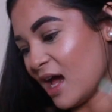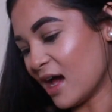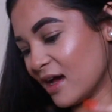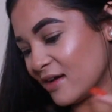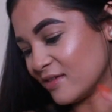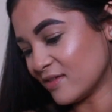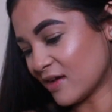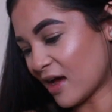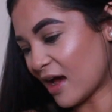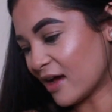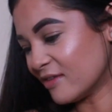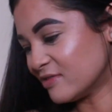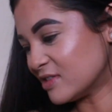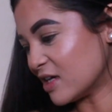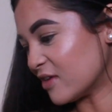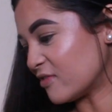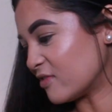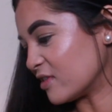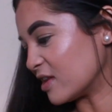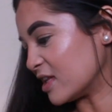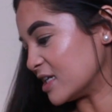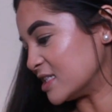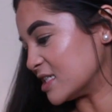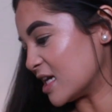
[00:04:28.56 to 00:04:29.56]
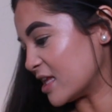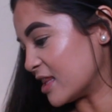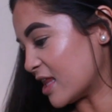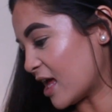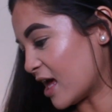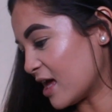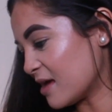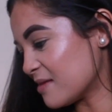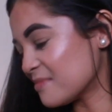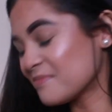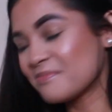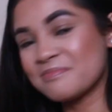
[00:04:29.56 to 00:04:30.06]
Yeah, I've definitely done
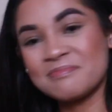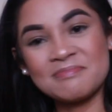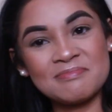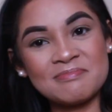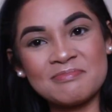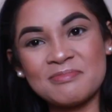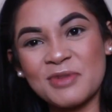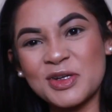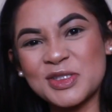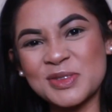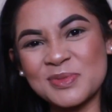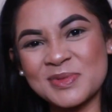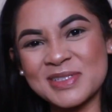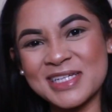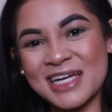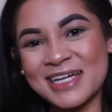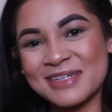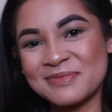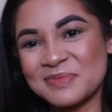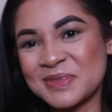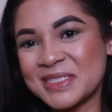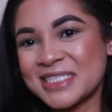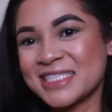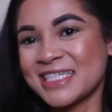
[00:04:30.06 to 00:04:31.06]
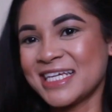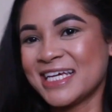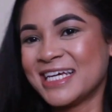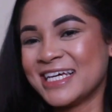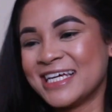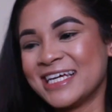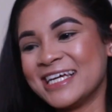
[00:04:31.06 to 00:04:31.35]
that multiple times.